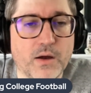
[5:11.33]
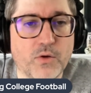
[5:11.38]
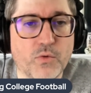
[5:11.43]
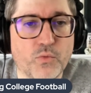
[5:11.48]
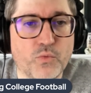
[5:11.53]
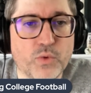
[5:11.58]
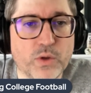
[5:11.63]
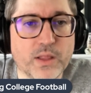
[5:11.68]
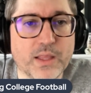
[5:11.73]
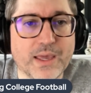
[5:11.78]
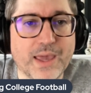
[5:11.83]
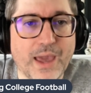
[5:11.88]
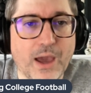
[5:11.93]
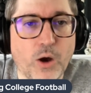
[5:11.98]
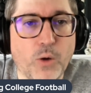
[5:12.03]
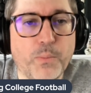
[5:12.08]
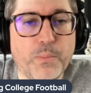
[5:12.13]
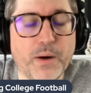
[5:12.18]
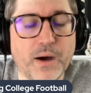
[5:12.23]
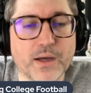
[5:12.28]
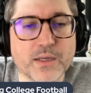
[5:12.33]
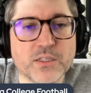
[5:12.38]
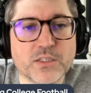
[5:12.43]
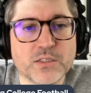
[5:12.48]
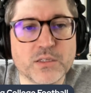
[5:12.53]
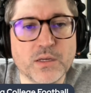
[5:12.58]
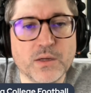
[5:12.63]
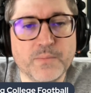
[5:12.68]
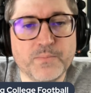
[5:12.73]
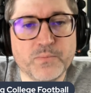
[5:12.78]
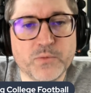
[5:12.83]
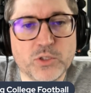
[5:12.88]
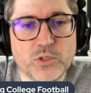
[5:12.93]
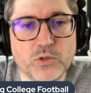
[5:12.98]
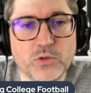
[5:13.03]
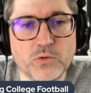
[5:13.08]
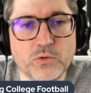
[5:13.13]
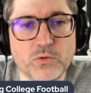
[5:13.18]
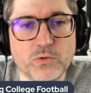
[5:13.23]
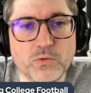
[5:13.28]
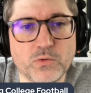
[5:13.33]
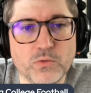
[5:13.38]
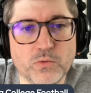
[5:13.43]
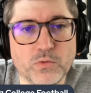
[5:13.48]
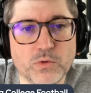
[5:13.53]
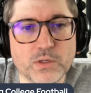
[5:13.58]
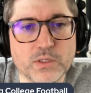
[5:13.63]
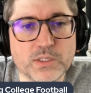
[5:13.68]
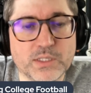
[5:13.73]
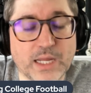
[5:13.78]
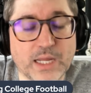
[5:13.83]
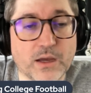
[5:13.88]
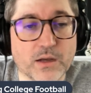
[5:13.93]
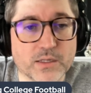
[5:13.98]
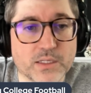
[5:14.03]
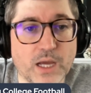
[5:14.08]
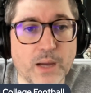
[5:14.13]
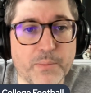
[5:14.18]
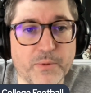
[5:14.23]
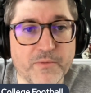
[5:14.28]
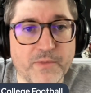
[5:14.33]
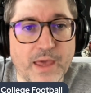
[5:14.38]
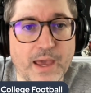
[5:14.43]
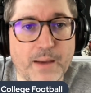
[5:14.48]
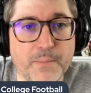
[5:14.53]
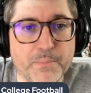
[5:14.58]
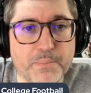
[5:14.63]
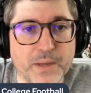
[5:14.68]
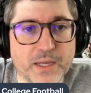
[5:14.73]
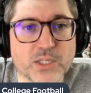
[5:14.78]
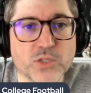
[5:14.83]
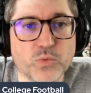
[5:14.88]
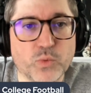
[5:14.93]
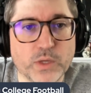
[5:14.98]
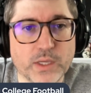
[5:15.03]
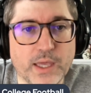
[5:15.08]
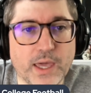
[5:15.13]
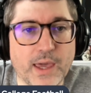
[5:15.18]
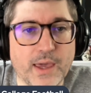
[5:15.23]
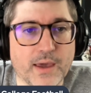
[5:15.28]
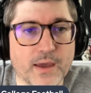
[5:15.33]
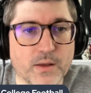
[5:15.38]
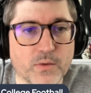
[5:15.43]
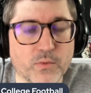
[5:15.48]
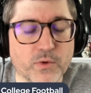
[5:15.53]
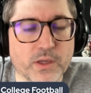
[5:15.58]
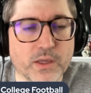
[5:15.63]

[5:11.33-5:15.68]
really help us to stay on top of that best we can.